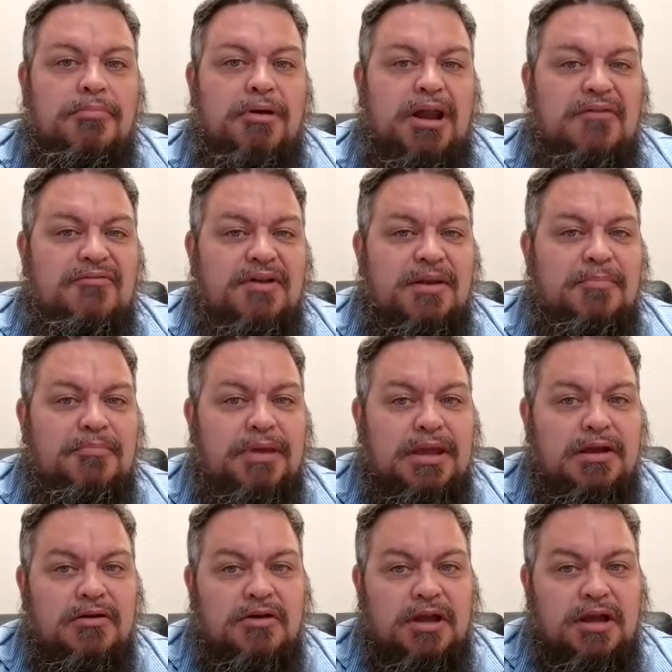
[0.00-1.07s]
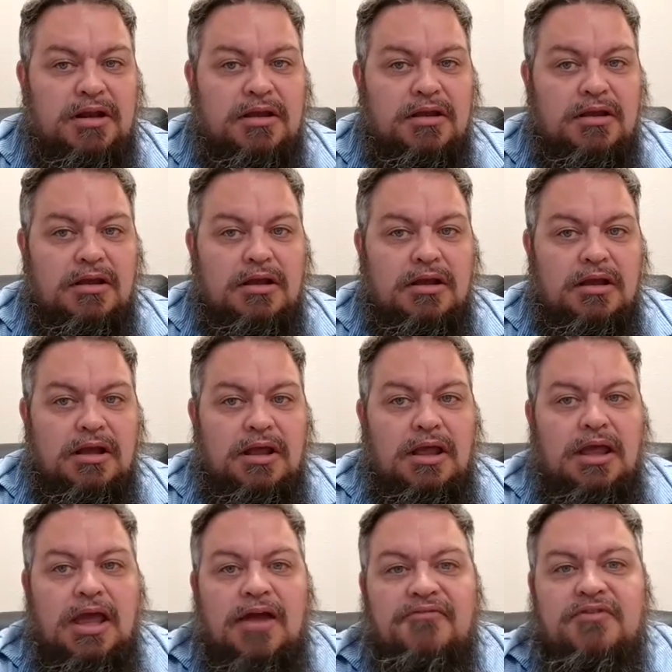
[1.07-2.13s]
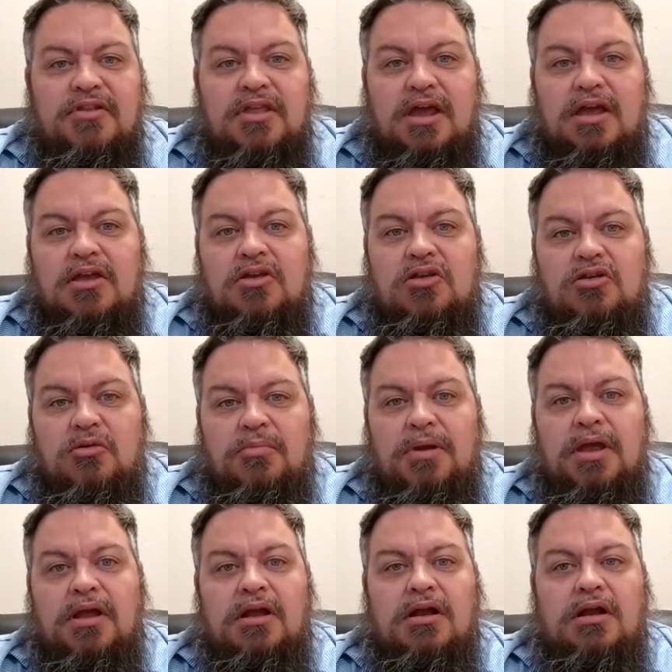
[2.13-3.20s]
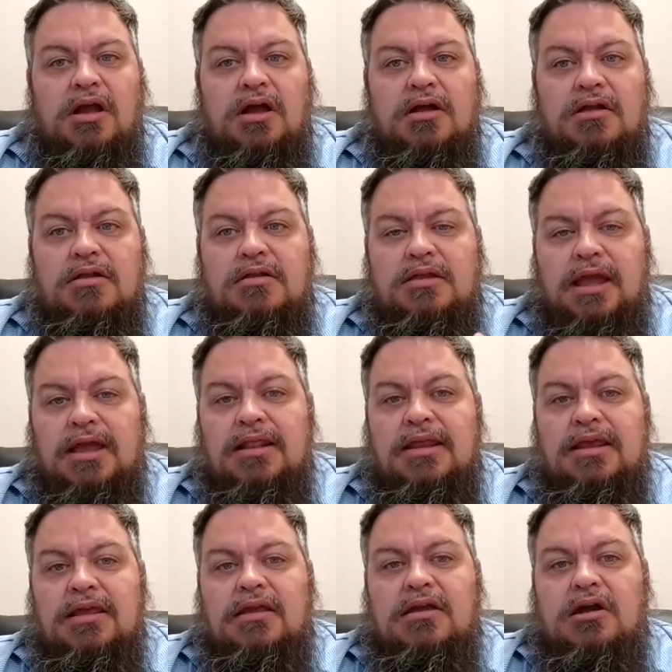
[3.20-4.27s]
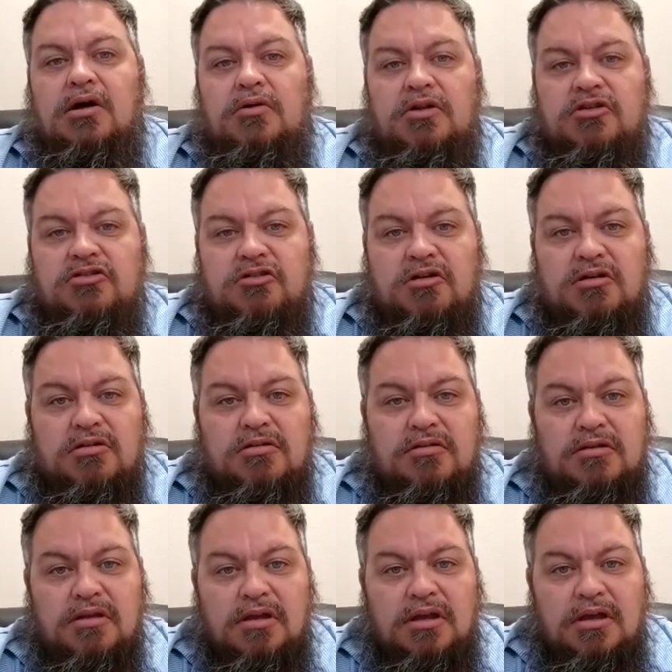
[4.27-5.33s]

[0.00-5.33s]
benefit period. After that, you'll pay a daily coinsurance